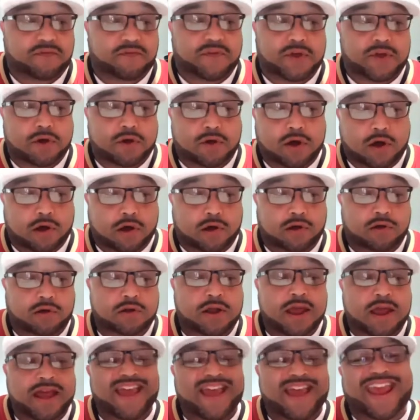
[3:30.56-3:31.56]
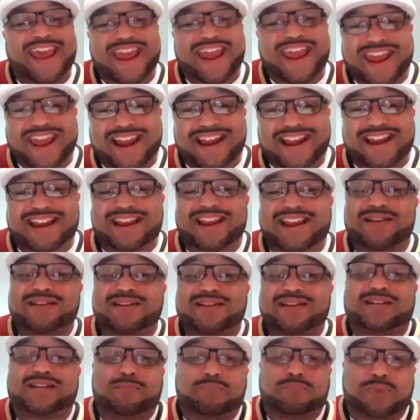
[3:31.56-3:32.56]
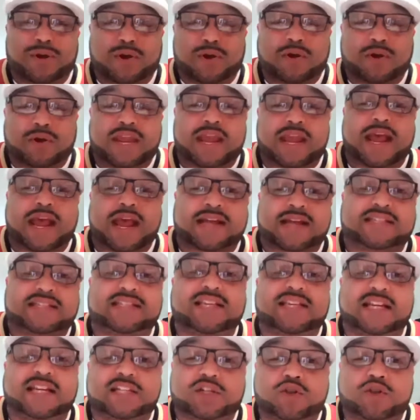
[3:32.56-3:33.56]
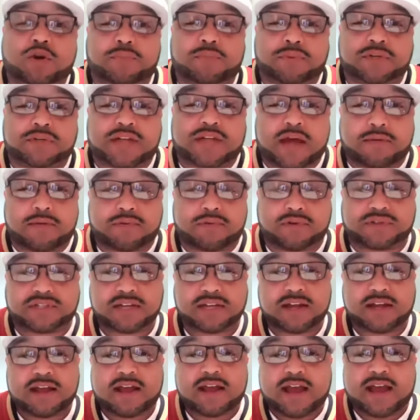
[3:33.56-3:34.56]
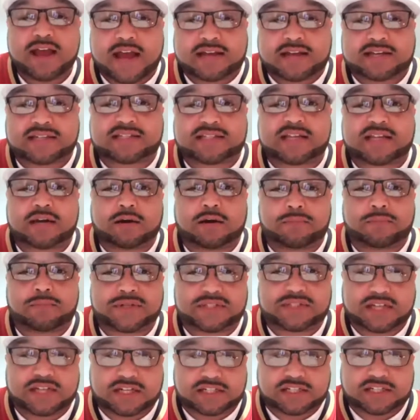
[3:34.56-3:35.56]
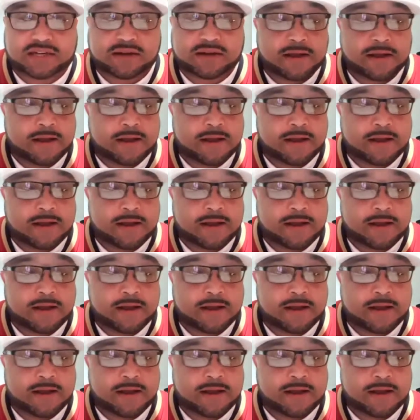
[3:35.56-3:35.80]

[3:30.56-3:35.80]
field goal, and to boot, he had 6 triple-doubles at the center position.